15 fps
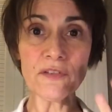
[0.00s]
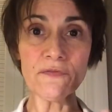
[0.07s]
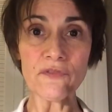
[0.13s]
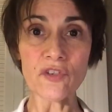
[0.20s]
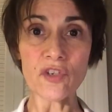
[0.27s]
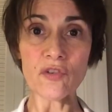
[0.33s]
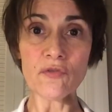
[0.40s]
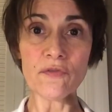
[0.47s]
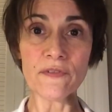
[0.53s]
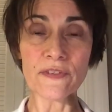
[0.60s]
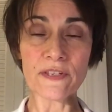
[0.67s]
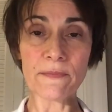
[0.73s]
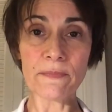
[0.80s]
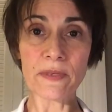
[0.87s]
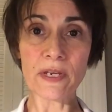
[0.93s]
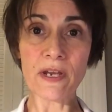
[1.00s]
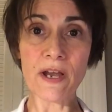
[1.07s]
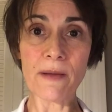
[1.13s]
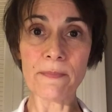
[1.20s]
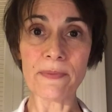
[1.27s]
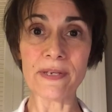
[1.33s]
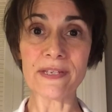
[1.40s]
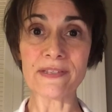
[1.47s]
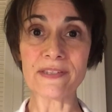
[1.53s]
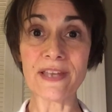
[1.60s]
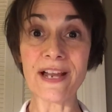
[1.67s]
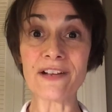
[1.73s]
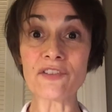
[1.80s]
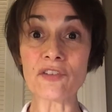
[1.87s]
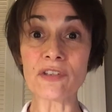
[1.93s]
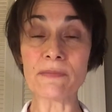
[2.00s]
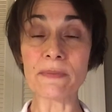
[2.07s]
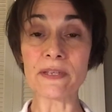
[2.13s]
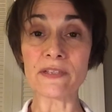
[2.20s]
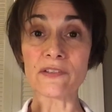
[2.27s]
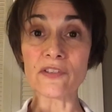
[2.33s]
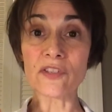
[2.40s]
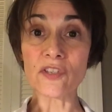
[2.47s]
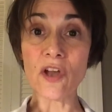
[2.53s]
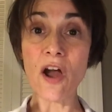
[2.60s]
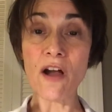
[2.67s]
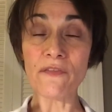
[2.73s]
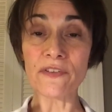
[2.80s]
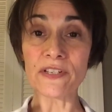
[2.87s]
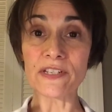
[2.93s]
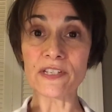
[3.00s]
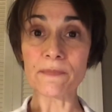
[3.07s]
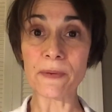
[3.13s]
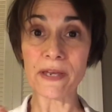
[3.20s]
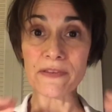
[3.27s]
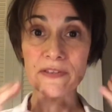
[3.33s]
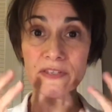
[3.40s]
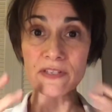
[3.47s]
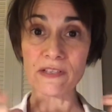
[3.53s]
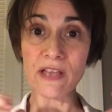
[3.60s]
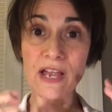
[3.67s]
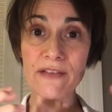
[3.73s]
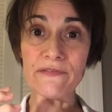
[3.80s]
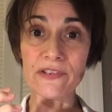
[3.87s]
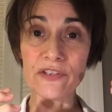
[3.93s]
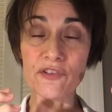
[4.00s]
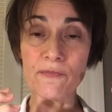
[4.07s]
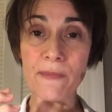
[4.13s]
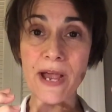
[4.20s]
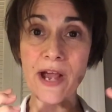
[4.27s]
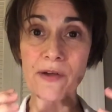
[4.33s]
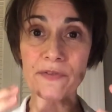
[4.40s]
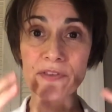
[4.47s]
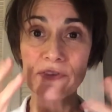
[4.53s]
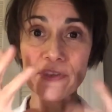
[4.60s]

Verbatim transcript: you've chewed something up, it's actually been softened by the saliva in your mouth,